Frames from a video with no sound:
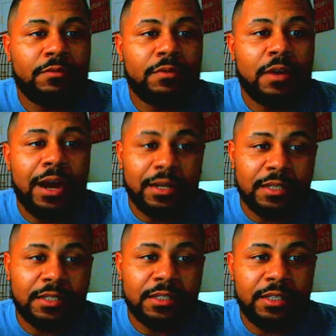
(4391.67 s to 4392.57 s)

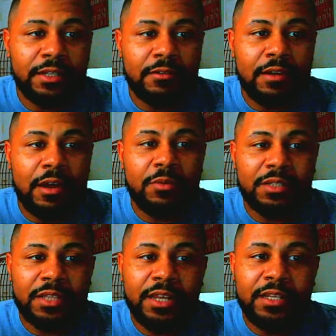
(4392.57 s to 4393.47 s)
Honestly, I would
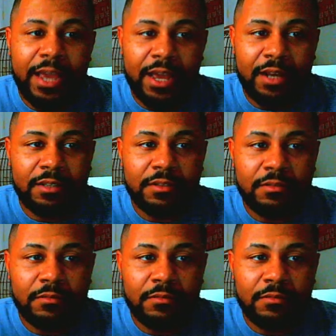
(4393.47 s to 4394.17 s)
say Dallas.